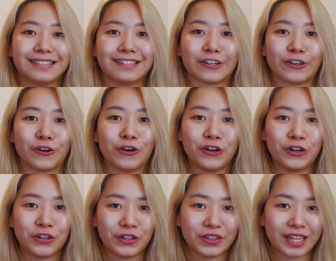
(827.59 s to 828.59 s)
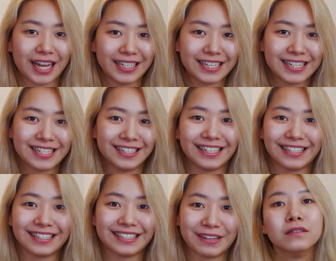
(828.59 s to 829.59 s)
So that is another tip.